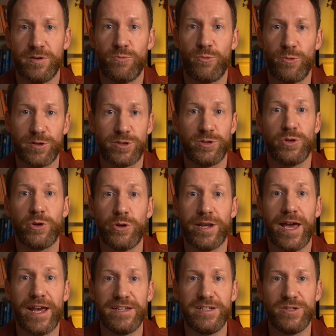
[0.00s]
We wanted to do an
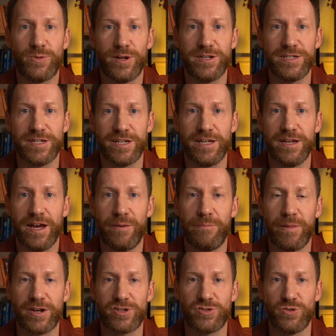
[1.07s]
80-20 and
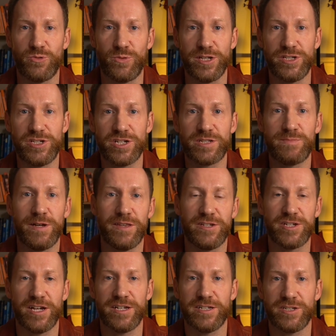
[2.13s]
make sure we just made the
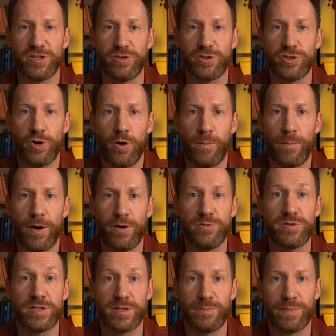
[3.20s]
changes on the top
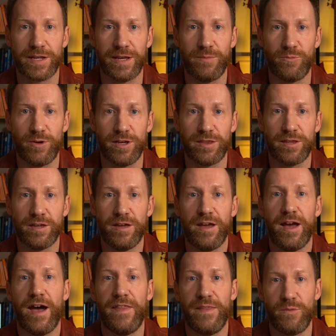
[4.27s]
posts to begin with,
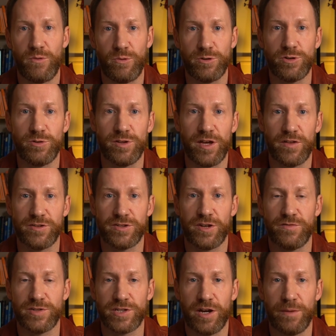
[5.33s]
and then we would do the others
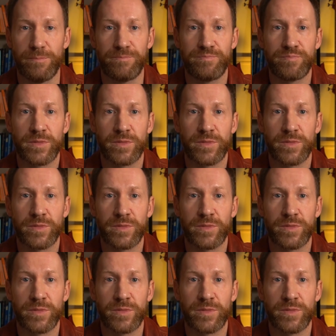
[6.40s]
over time.